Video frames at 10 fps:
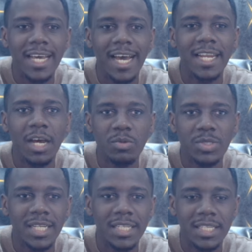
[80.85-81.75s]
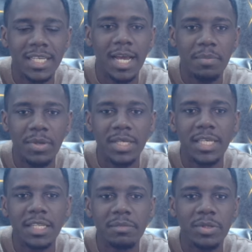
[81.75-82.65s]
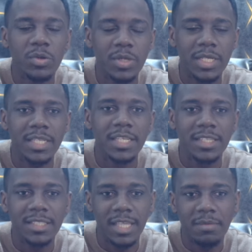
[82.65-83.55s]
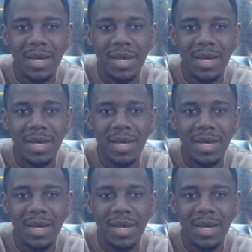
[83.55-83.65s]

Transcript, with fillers: an outstanding gap in between them.